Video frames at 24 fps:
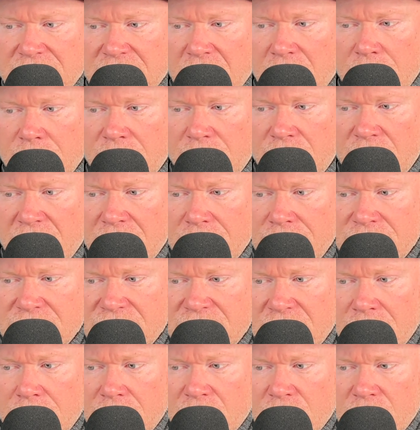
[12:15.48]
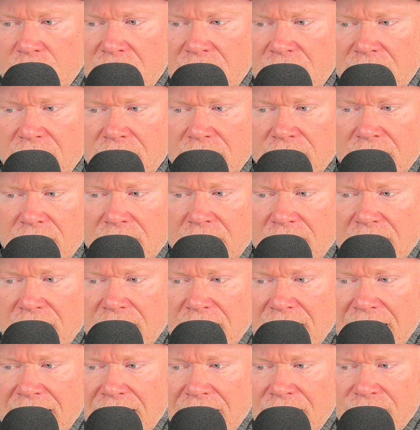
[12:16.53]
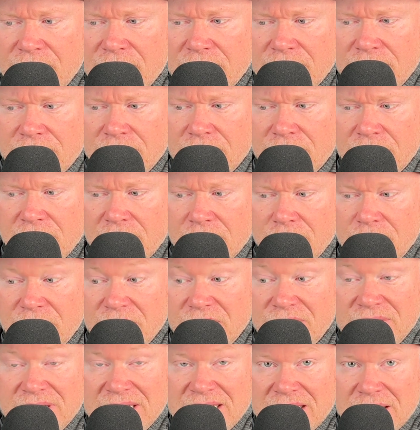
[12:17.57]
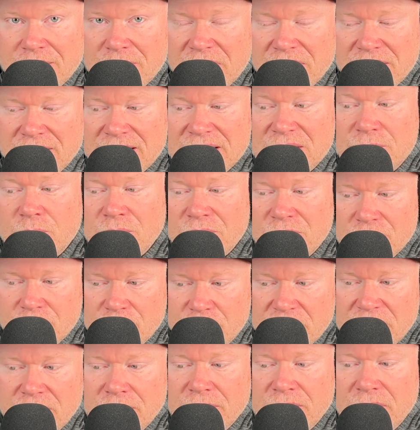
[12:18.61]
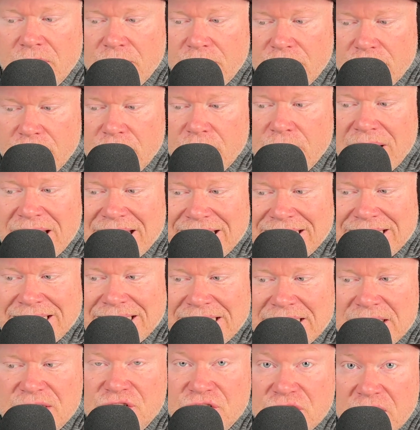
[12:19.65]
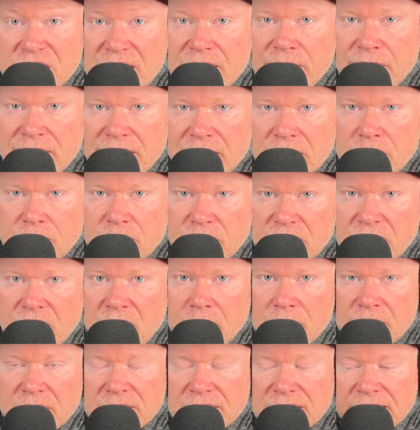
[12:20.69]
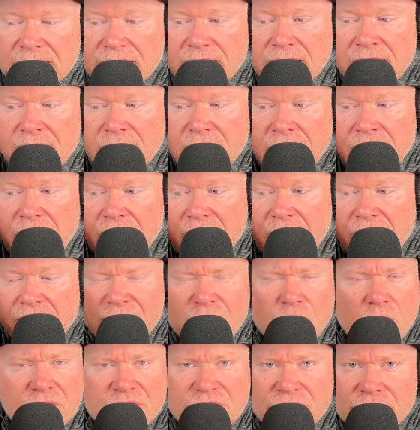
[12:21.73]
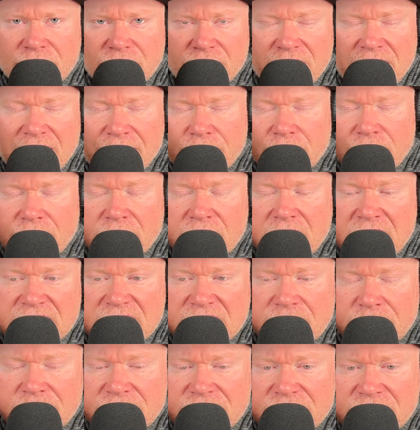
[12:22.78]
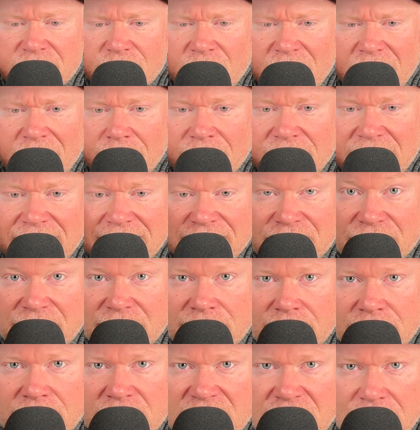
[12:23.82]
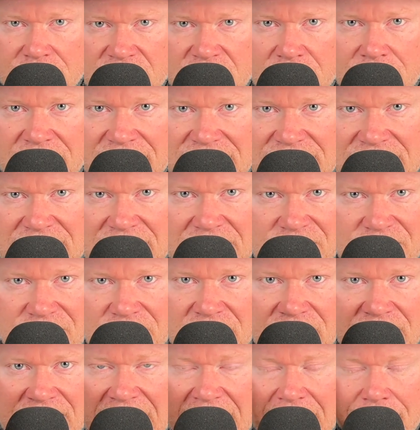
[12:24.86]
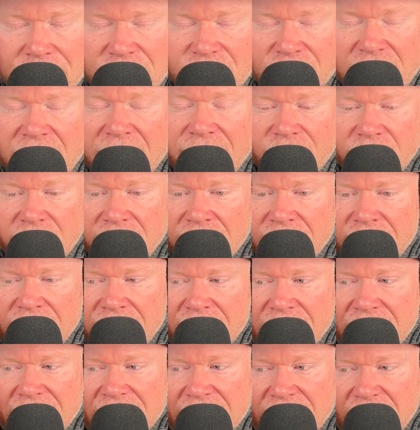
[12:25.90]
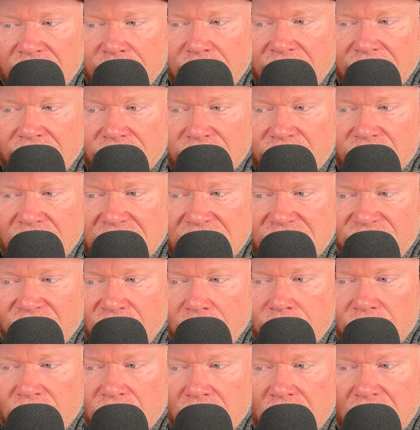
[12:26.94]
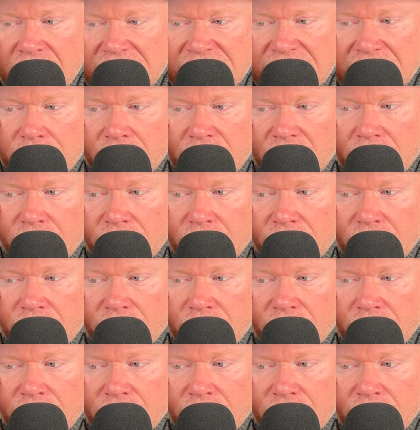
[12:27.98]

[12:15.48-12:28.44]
common problems. Number 1, how do you build an email list? Well, you build it through a lead generator predominantly. Of course, you do that through your customers as well, but that just seems to make sense. You're going to capture every email address from your customer,